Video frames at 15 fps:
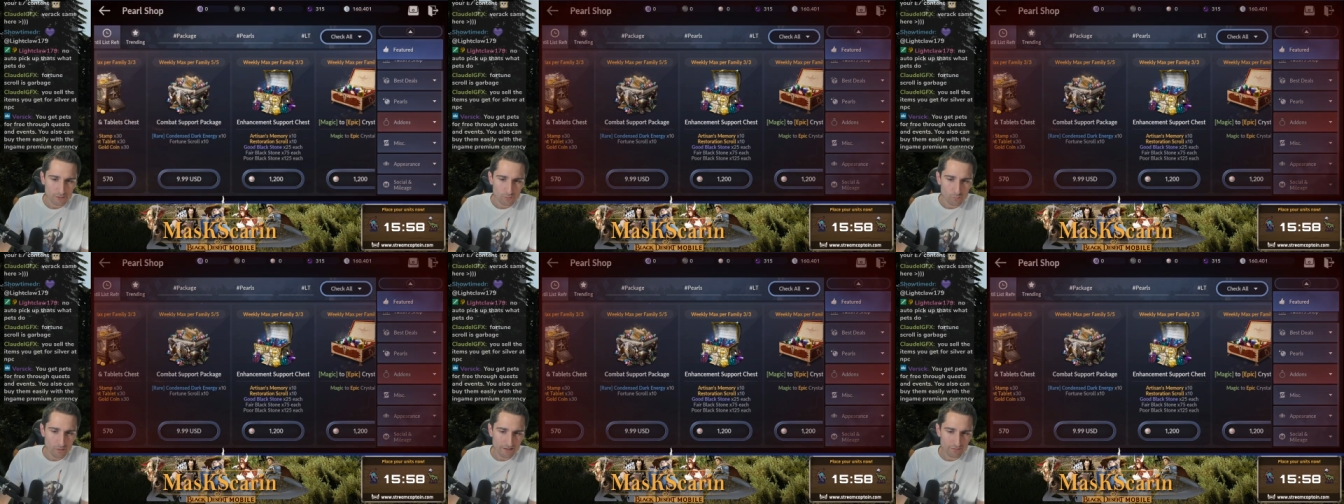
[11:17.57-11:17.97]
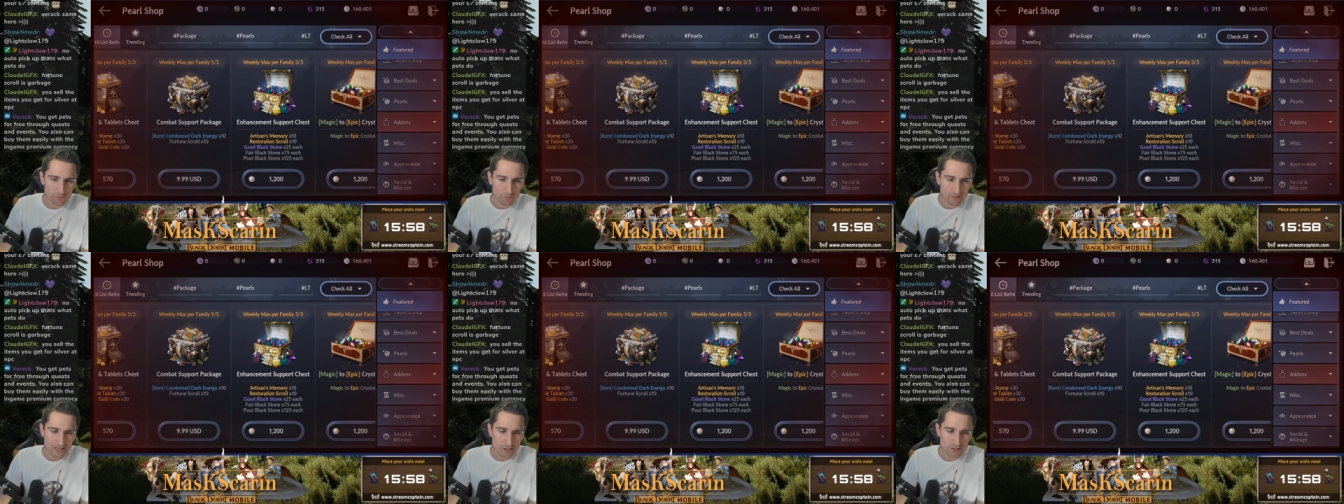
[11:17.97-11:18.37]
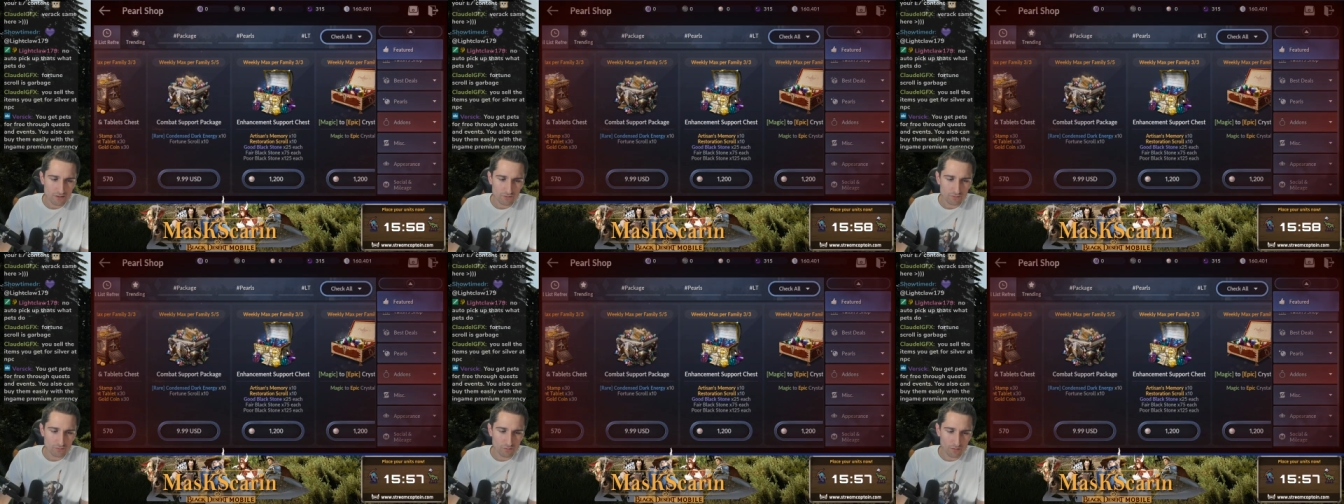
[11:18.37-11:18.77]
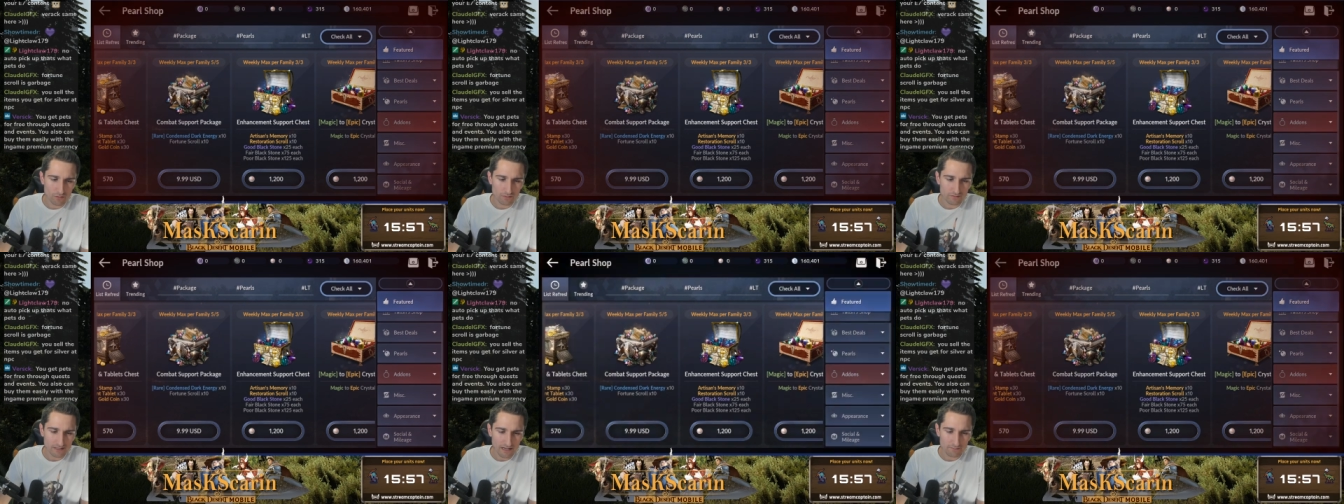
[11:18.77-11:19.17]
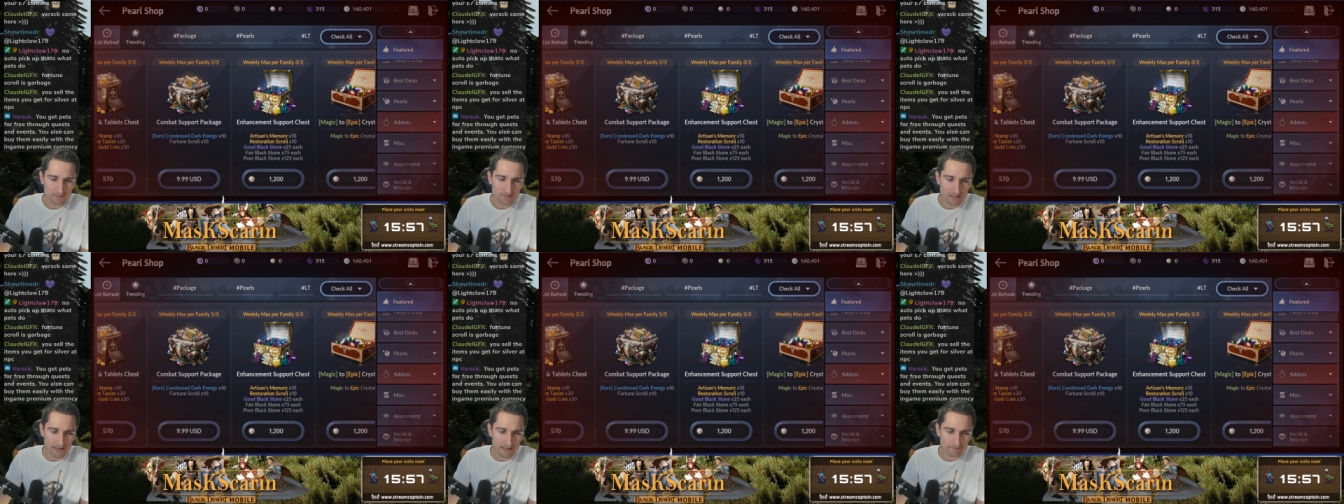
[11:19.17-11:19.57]
Restoration scroll
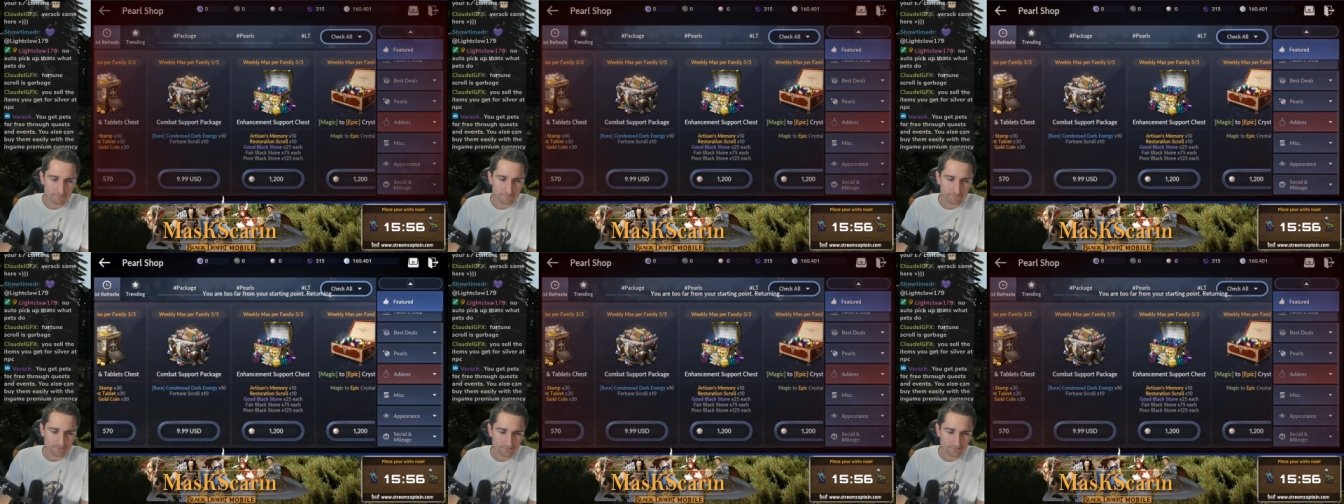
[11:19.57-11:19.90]
times 10.